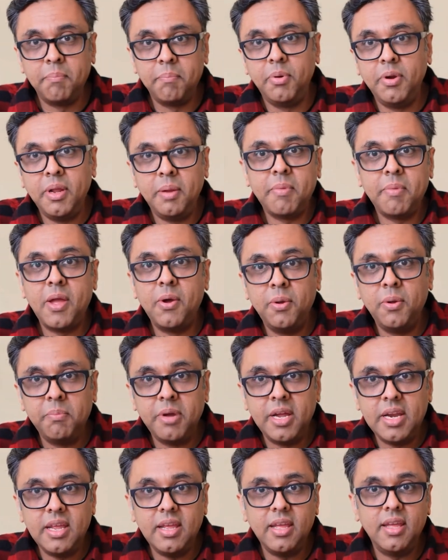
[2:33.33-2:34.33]
I'm putting my own
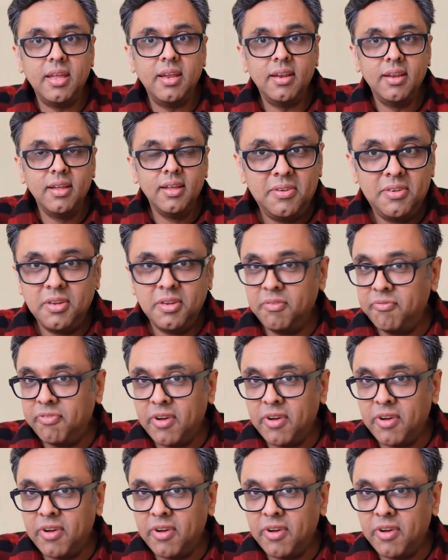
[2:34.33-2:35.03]
money in to